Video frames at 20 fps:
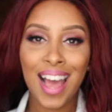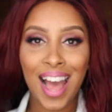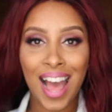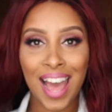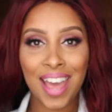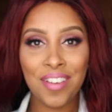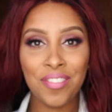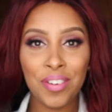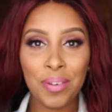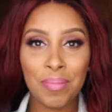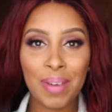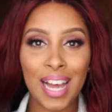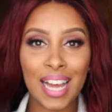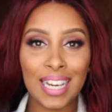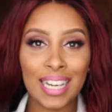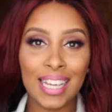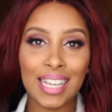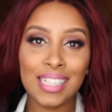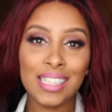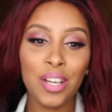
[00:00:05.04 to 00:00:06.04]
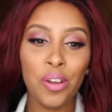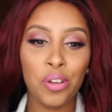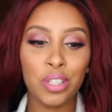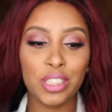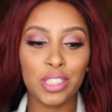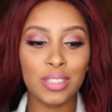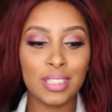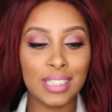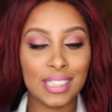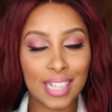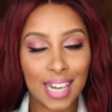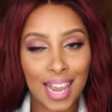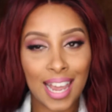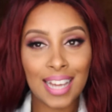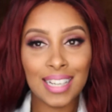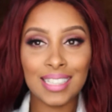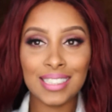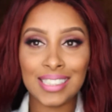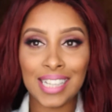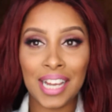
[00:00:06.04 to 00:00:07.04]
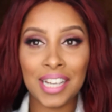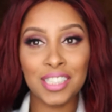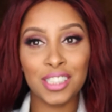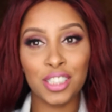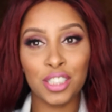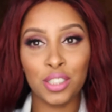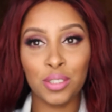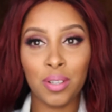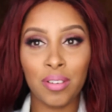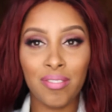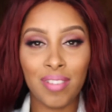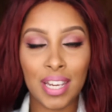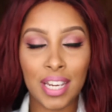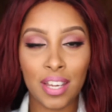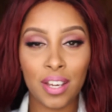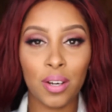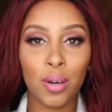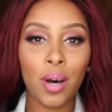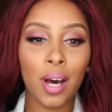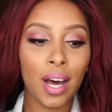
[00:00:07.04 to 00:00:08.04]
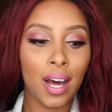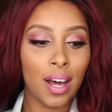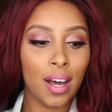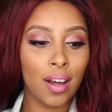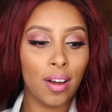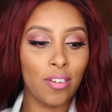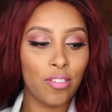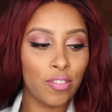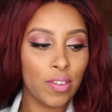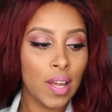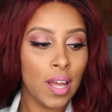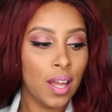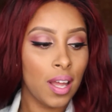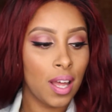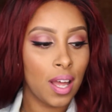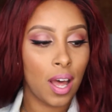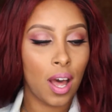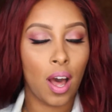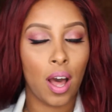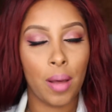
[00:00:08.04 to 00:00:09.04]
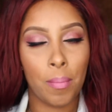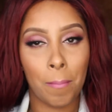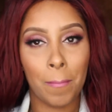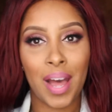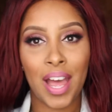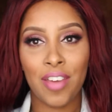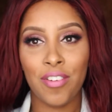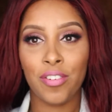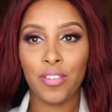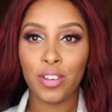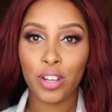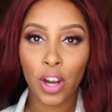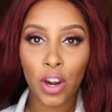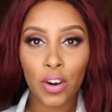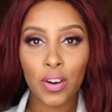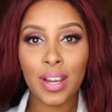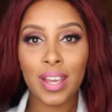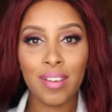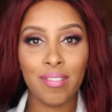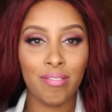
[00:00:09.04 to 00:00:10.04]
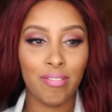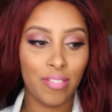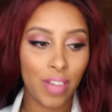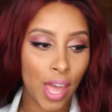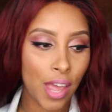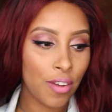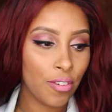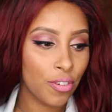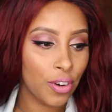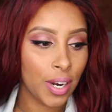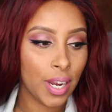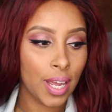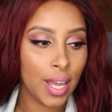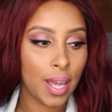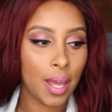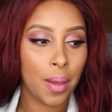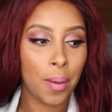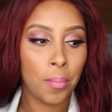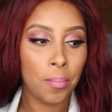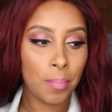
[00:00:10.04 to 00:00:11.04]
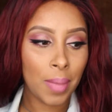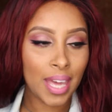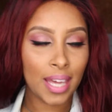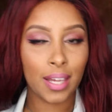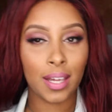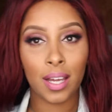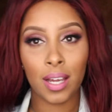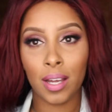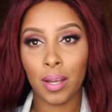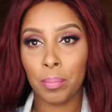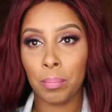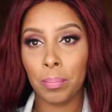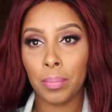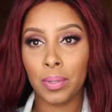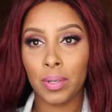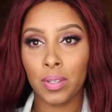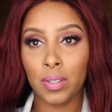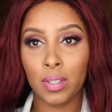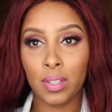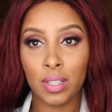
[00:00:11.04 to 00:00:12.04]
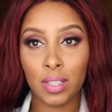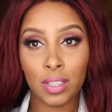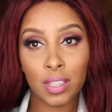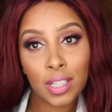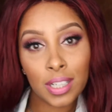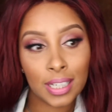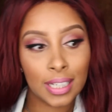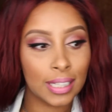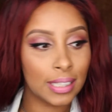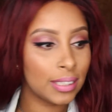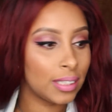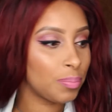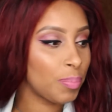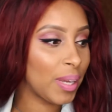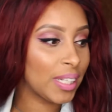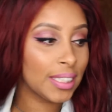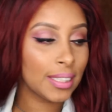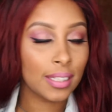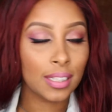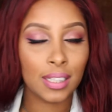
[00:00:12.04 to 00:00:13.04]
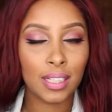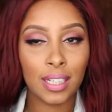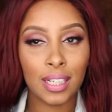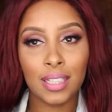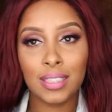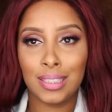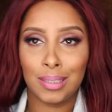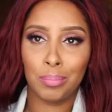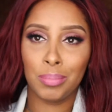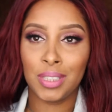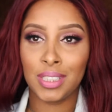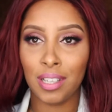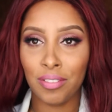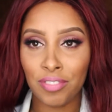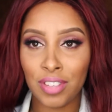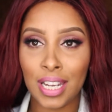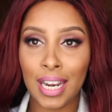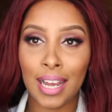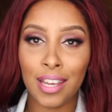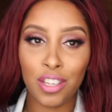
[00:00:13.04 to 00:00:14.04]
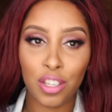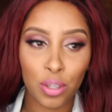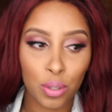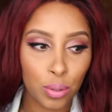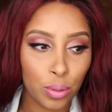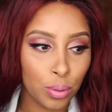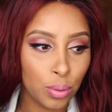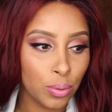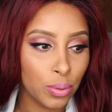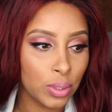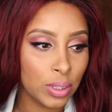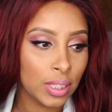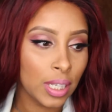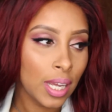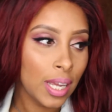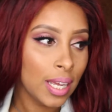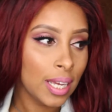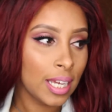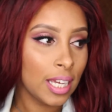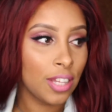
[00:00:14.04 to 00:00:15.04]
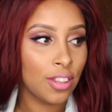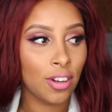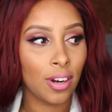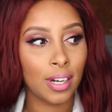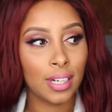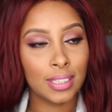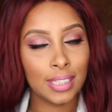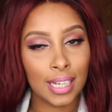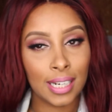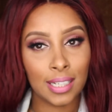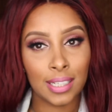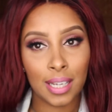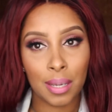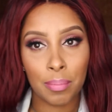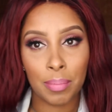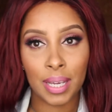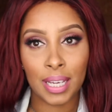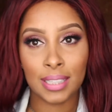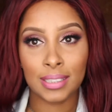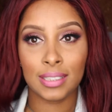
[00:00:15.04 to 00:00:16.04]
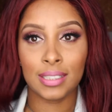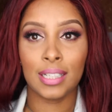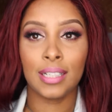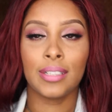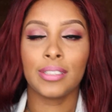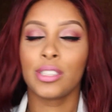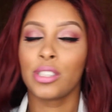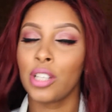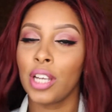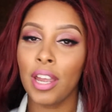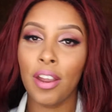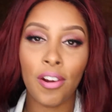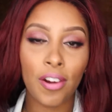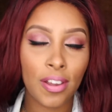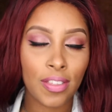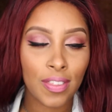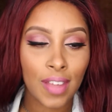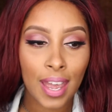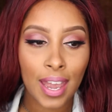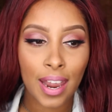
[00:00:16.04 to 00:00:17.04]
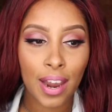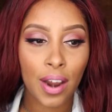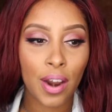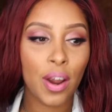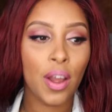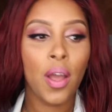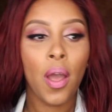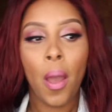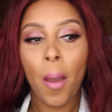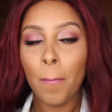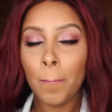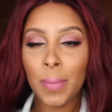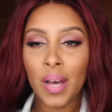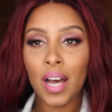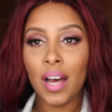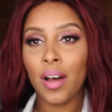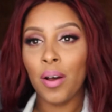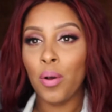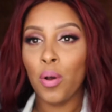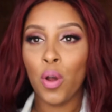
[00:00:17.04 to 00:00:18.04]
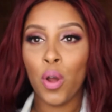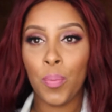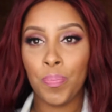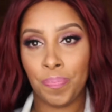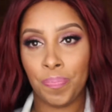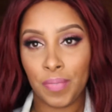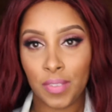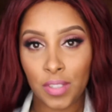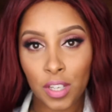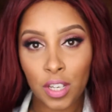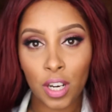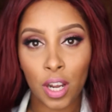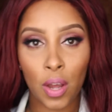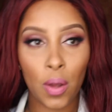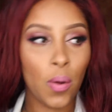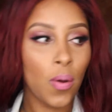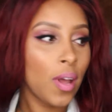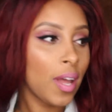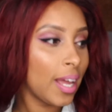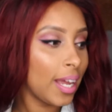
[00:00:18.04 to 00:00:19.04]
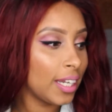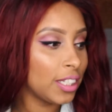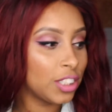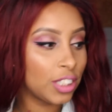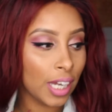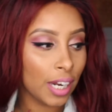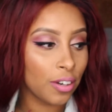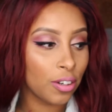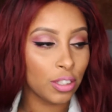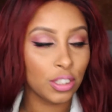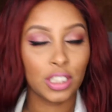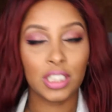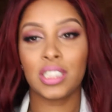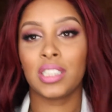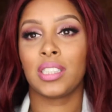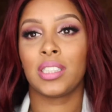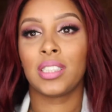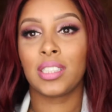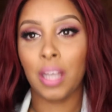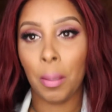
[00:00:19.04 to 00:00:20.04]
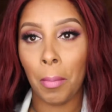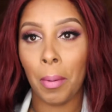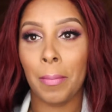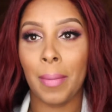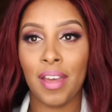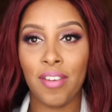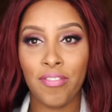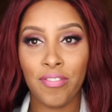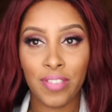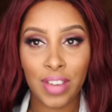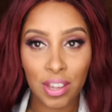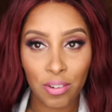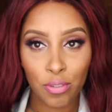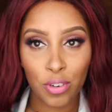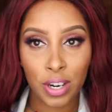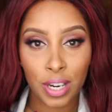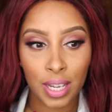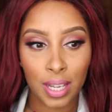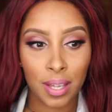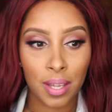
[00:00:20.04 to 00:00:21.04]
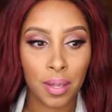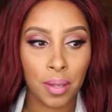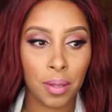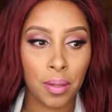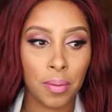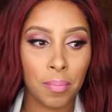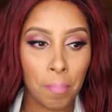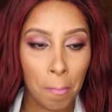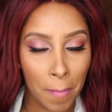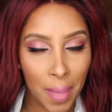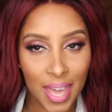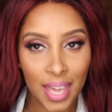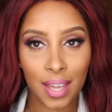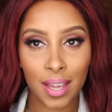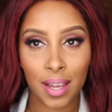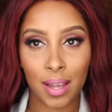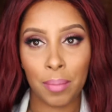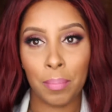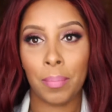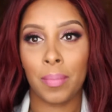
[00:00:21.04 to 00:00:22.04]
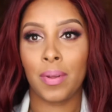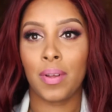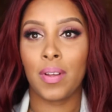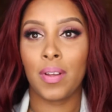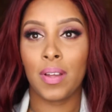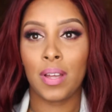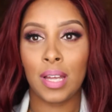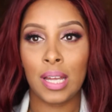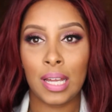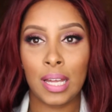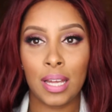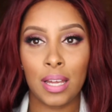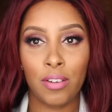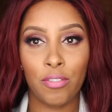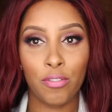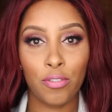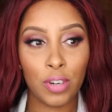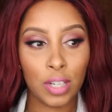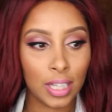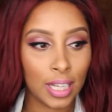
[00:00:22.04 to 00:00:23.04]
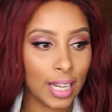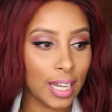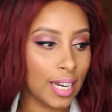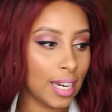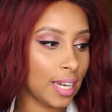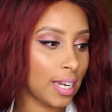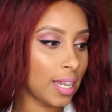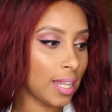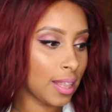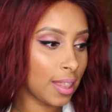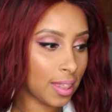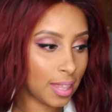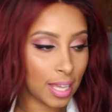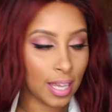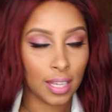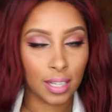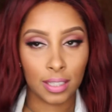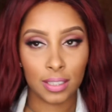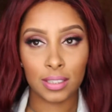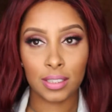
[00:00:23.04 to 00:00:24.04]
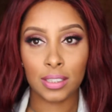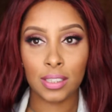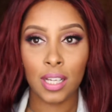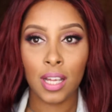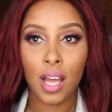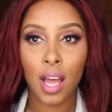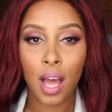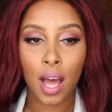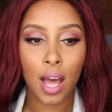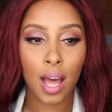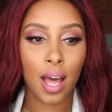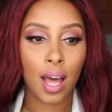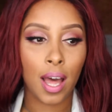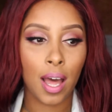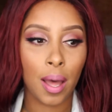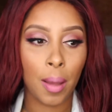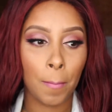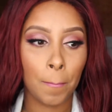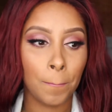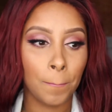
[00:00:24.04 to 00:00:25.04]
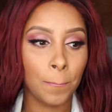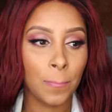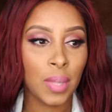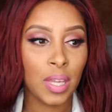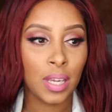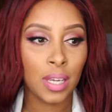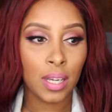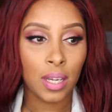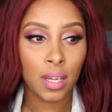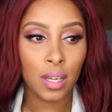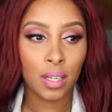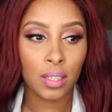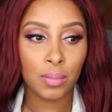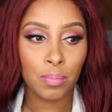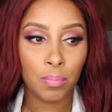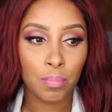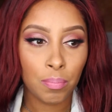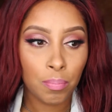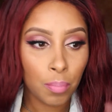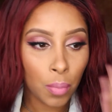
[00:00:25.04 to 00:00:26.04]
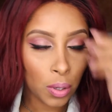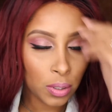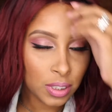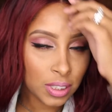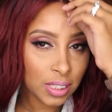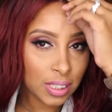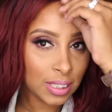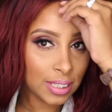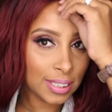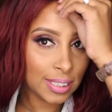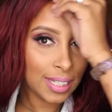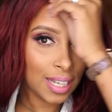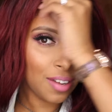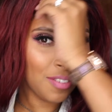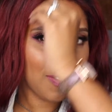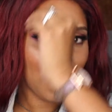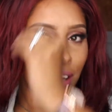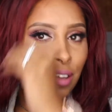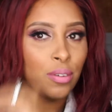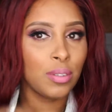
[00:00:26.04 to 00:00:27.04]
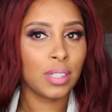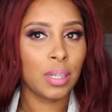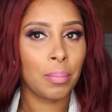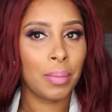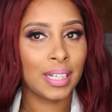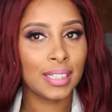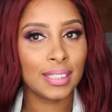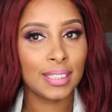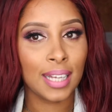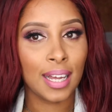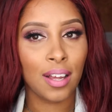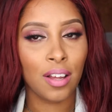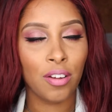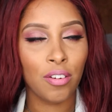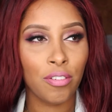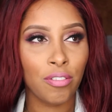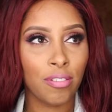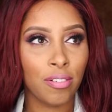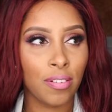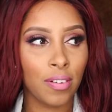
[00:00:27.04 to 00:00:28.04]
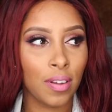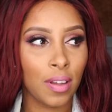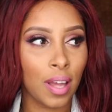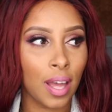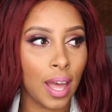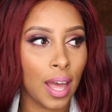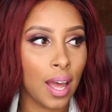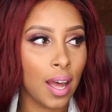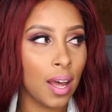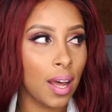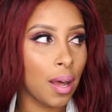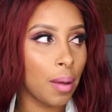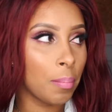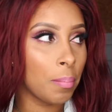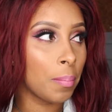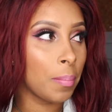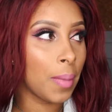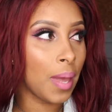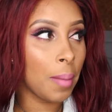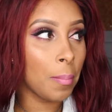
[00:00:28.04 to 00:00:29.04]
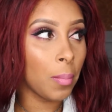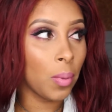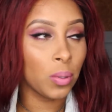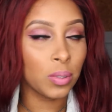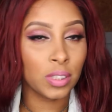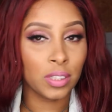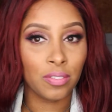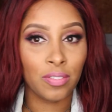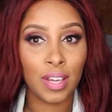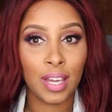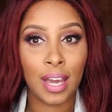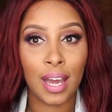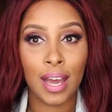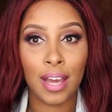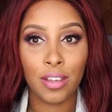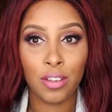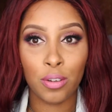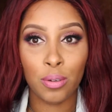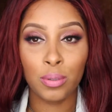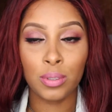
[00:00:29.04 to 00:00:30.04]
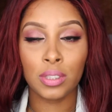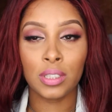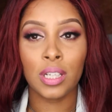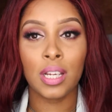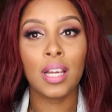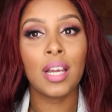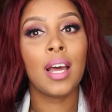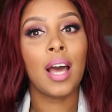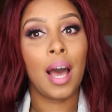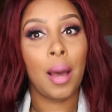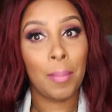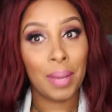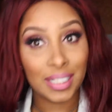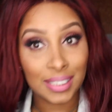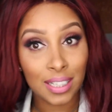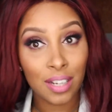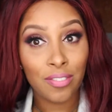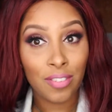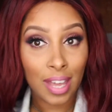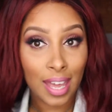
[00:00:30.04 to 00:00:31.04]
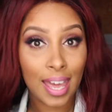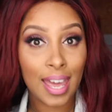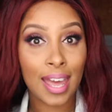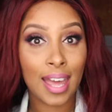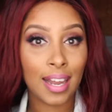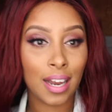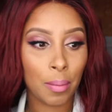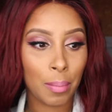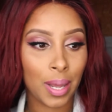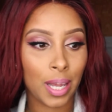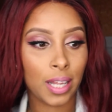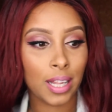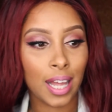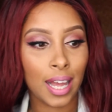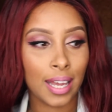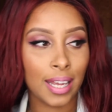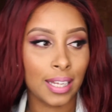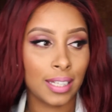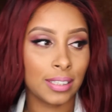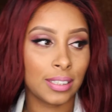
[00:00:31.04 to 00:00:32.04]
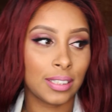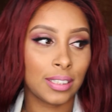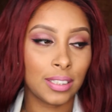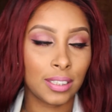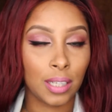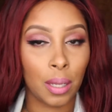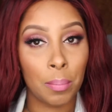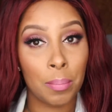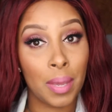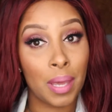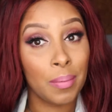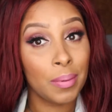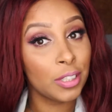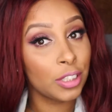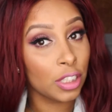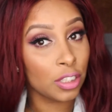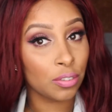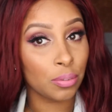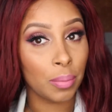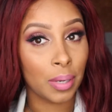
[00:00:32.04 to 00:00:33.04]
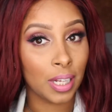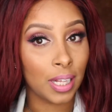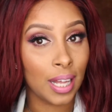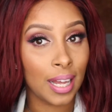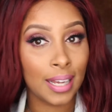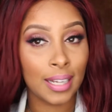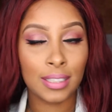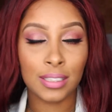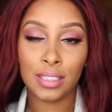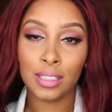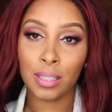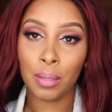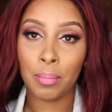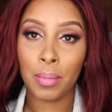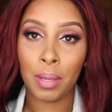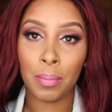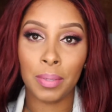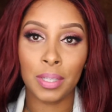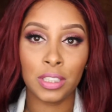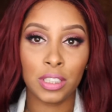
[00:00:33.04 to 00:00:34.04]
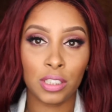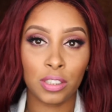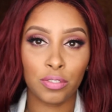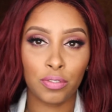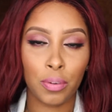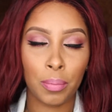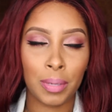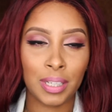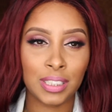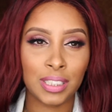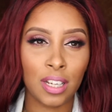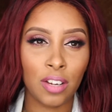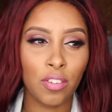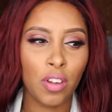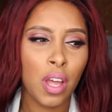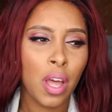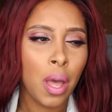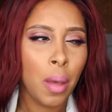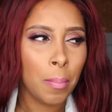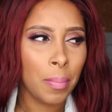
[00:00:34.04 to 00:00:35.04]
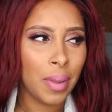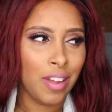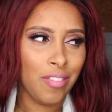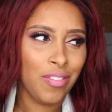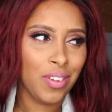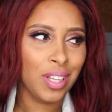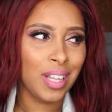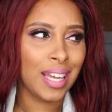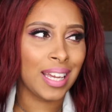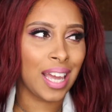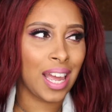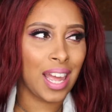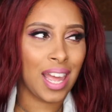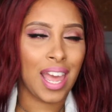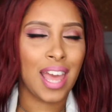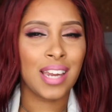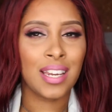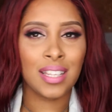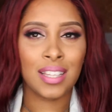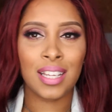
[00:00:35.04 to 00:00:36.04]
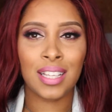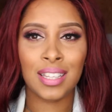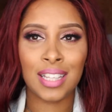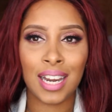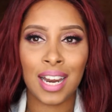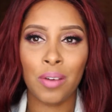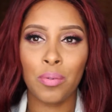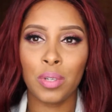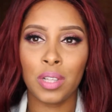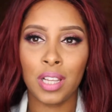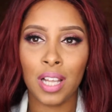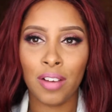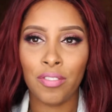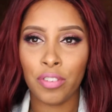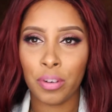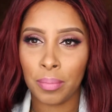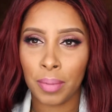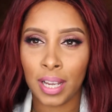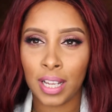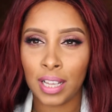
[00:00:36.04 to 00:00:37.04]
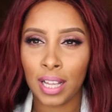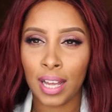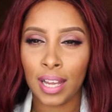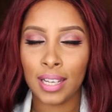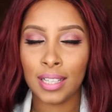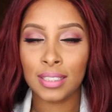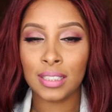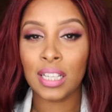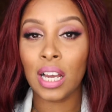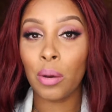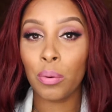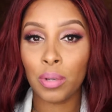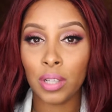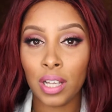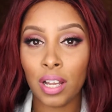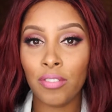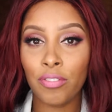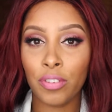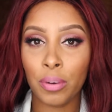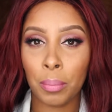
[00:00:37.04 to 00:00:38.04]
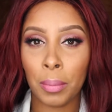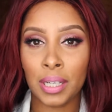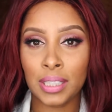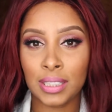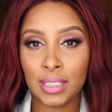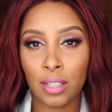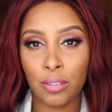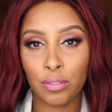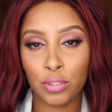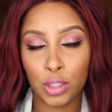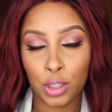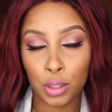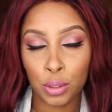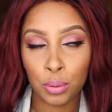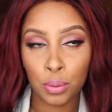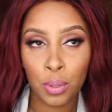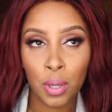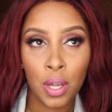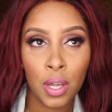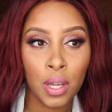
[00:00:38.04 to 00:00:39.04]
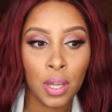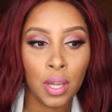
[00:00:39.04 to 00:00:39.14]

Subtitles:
Hi everybody! So today I decided to do a video of my current favorite makeup goodies. Basically some stuff that I use either on a day-to-day basis here and there, but you know, in general, just some of my favorite makeup related things. Most of the stuff I use on myself, and most of it I use on myself and on my clients. Some maybe just for my clients, some maybe just for myself. But I feel like anything that I would love for my clients, I would love for myself too,